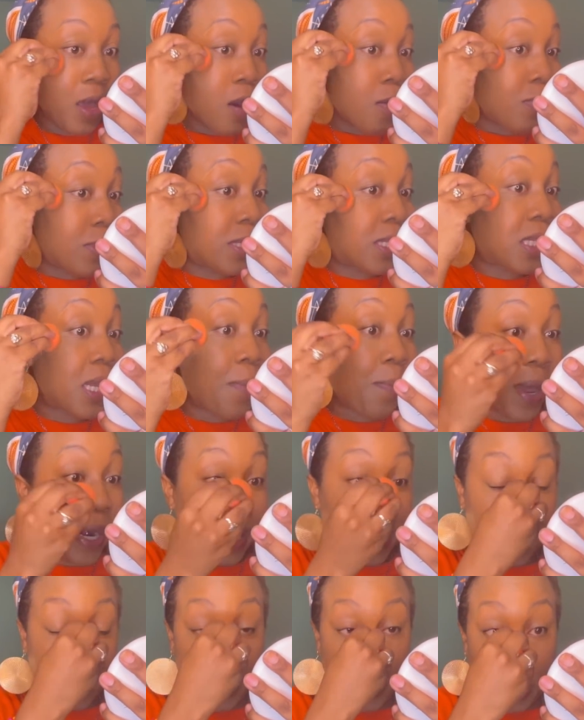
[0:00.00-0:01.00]
When somebody
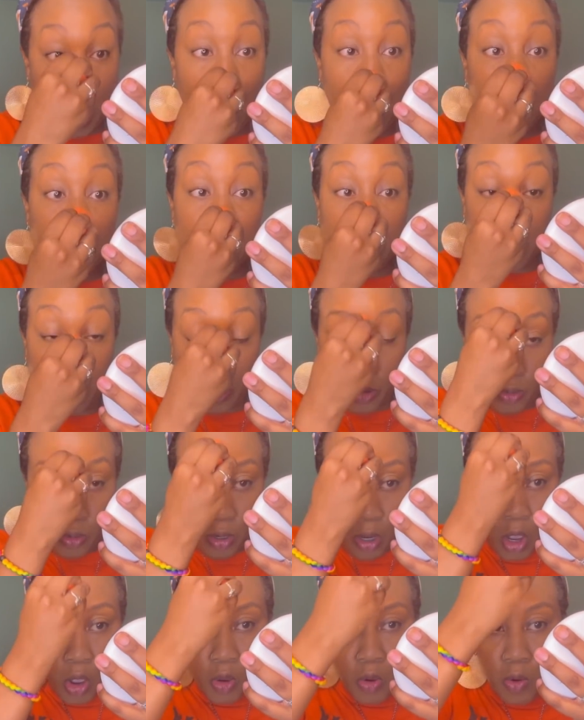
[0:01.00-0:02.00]
shows you
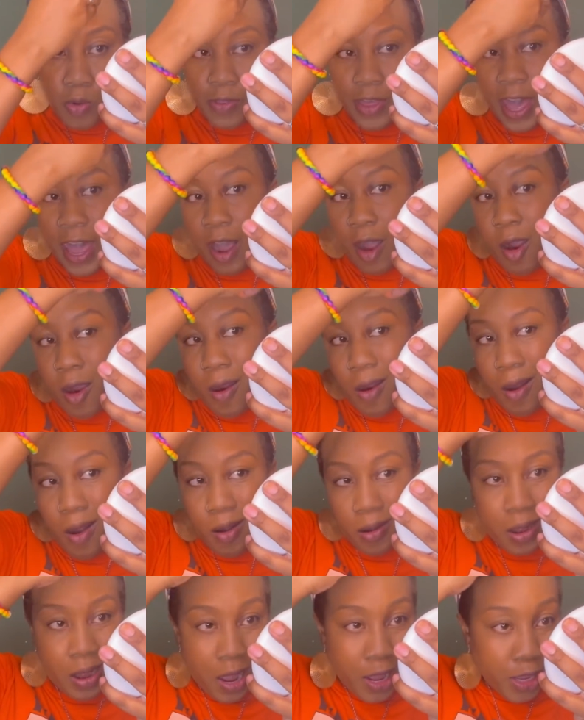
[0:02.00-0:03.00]
who they
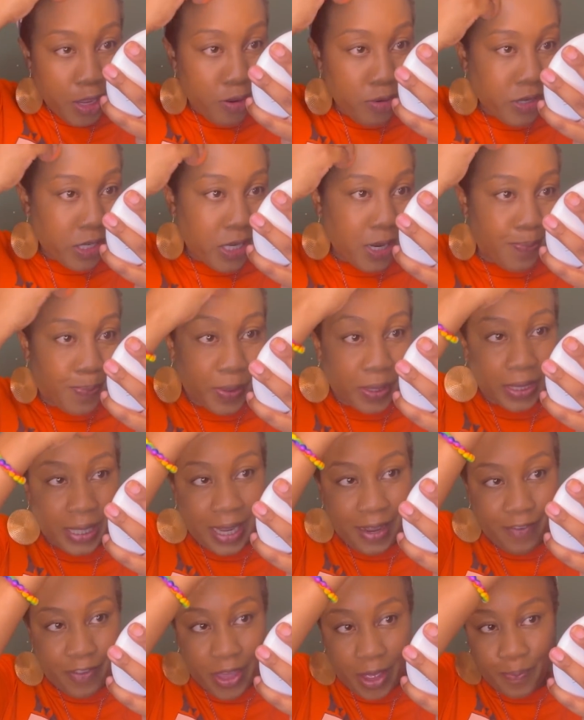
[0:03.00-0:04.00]
are, you should
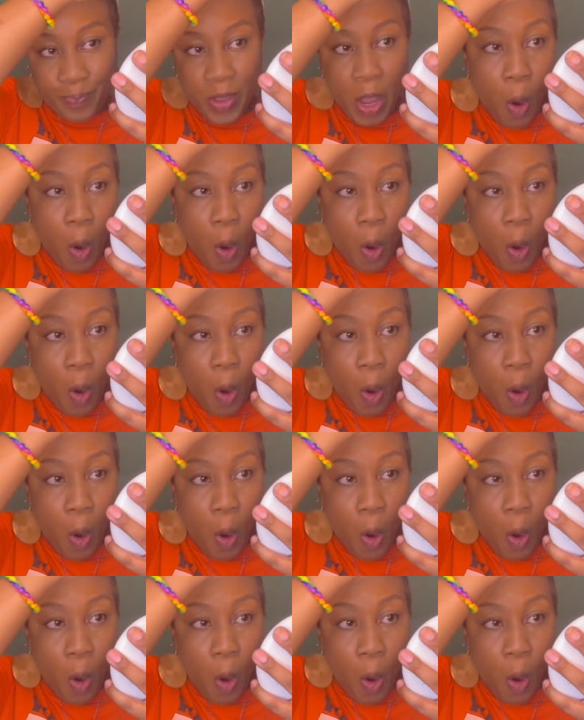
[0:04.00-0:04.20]
believe them.